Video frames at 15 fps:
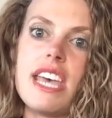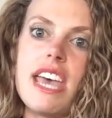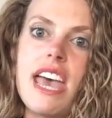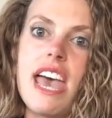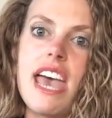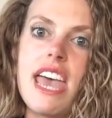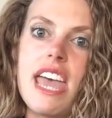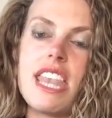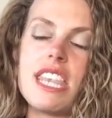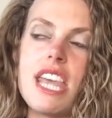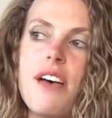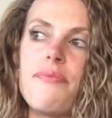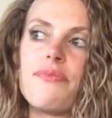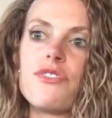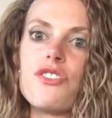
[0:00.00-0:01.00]
And
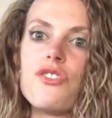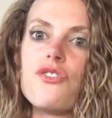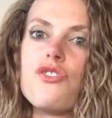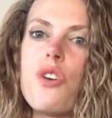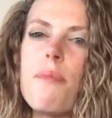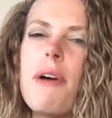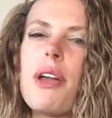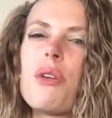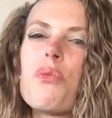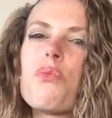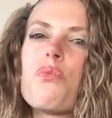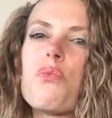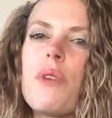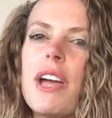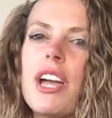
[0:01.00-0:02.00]
no matter
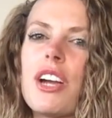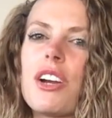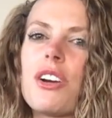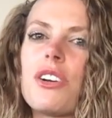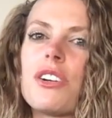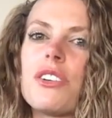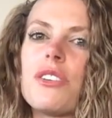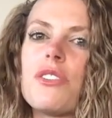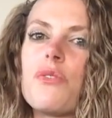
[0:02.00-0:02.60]
where